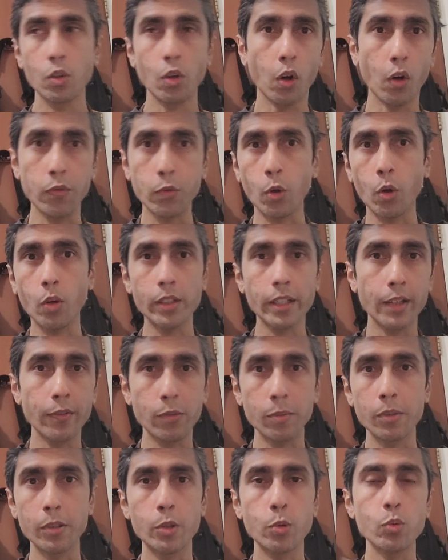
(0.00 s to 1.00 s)
of content
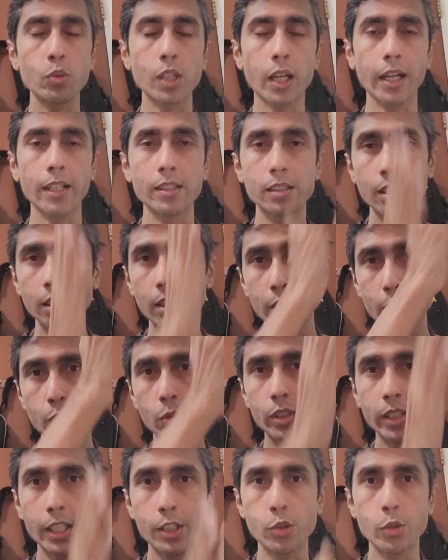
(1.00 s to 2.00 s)
from the two sides to
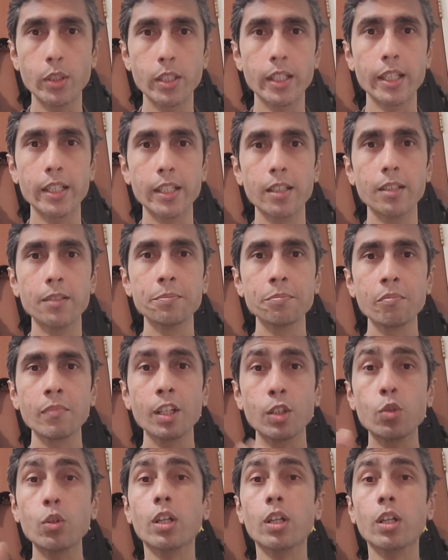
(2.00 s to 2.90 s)
the adjudicator,